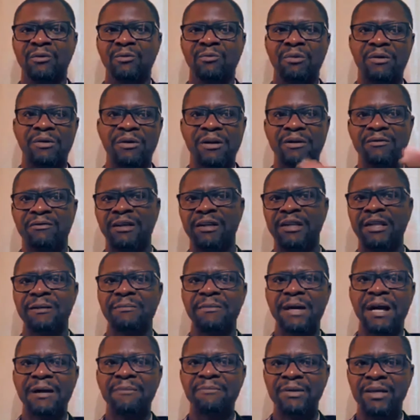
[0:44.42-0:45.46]
wherever they
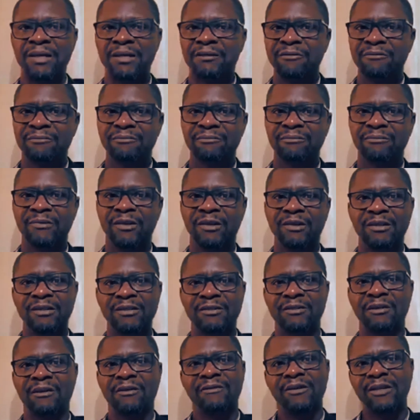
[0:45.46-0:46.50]
might be on the
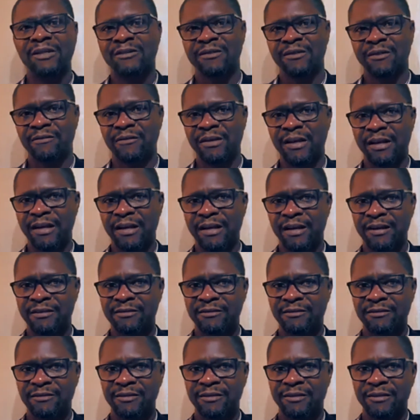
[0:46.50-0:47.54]
surface of the
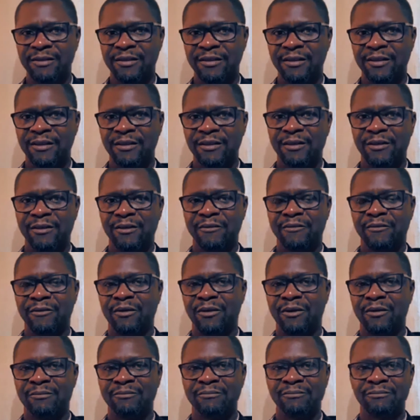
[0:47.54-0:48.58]
earth,
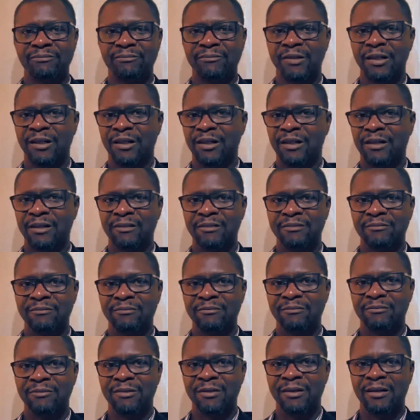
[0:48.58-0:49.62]
from
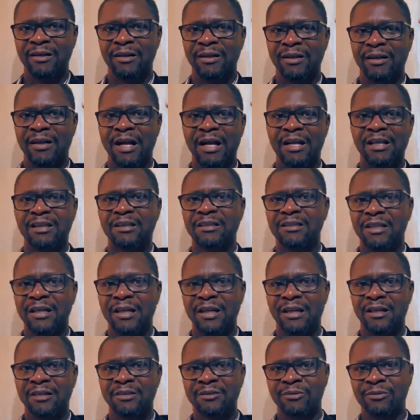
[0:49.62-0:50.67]
um,
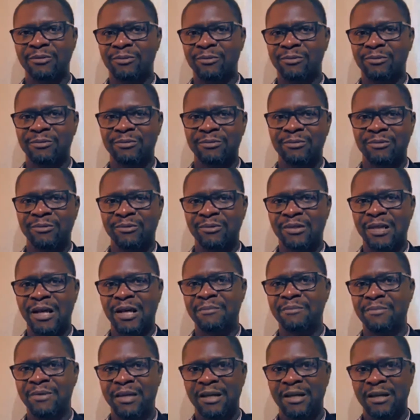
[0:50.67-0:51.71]
Canada to
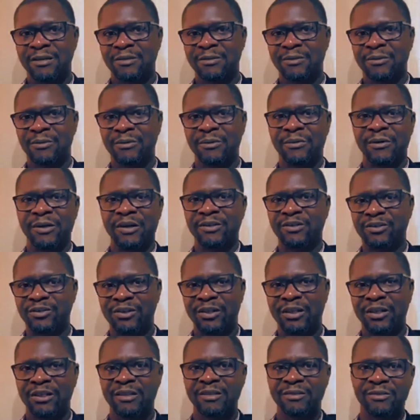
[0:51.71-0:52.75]
Serbia to
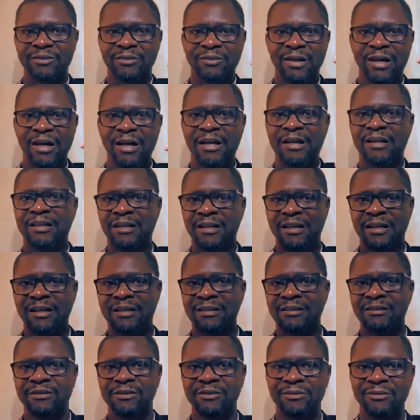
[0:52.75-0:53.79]
Croatia to
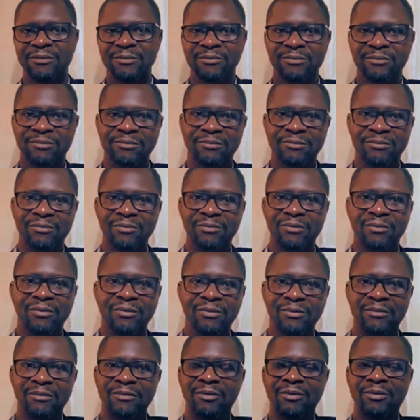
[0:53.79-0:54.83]
Ireland to
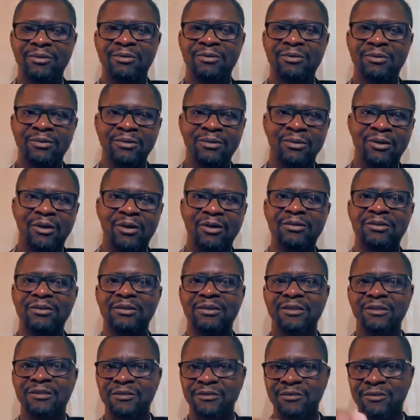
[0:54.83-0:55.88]
to
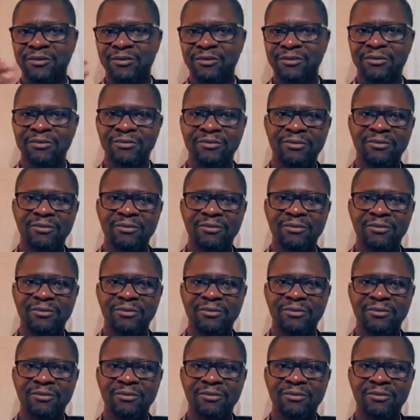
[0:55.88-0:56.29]
London to